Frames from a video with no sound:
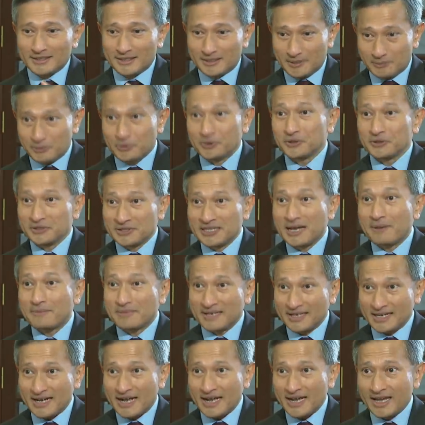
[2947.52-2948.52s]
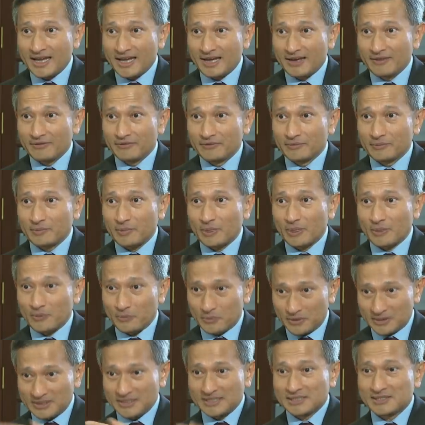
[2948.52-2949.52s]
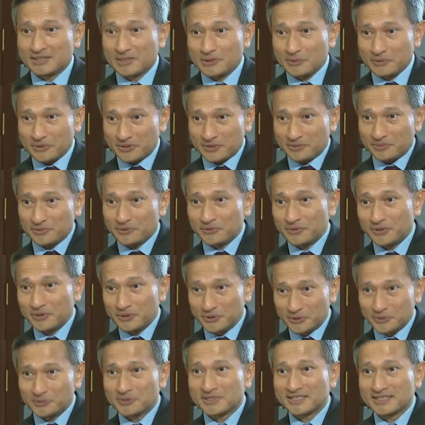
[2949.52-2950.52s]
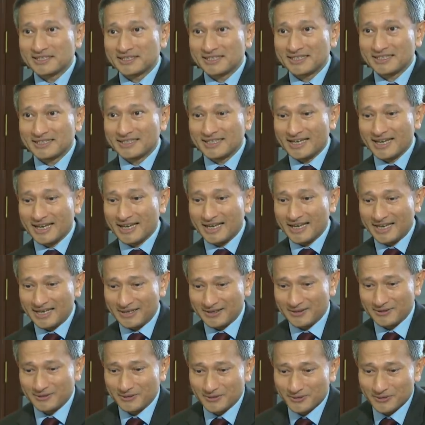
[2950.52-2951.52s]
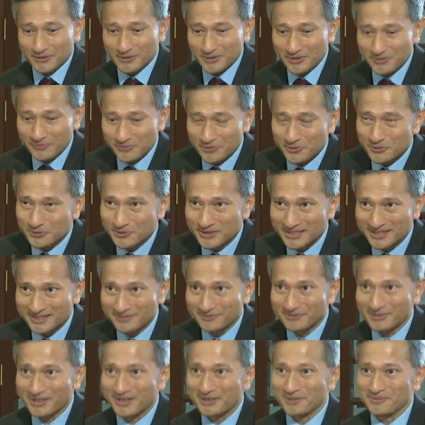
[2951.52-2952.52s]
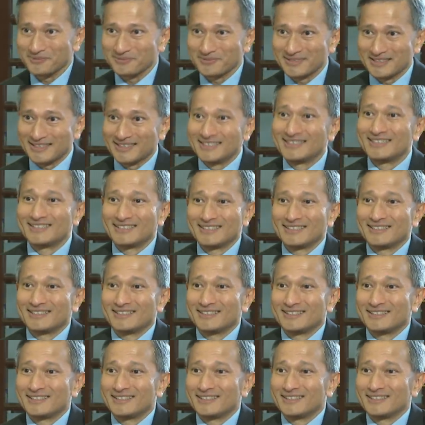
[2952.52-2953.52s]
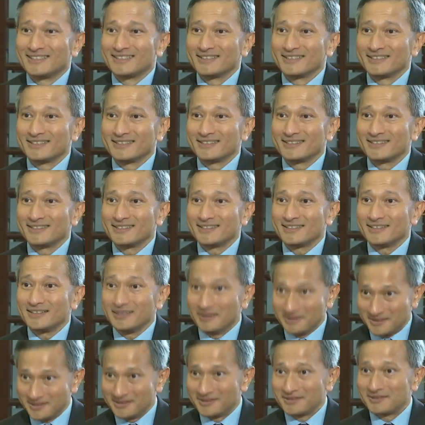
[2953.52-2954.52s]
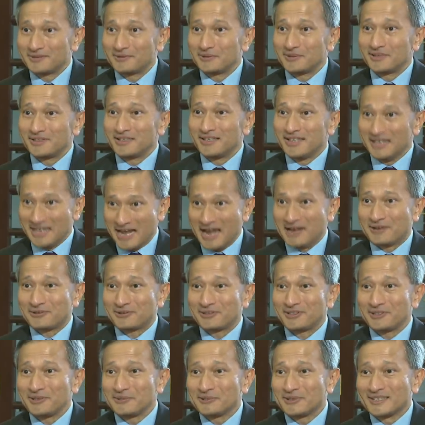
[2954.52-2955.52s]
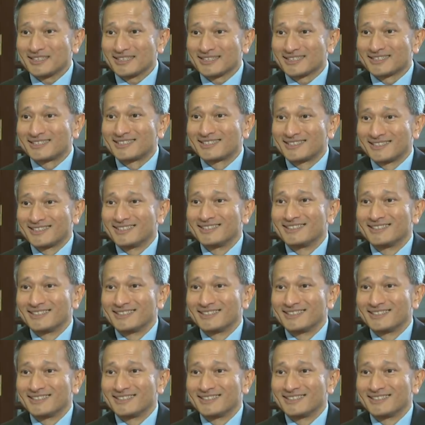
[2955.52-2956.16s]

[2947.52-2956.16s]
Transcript: the prototype that I have will distinguish between you sitting there or if you were in front of me. It it actually works.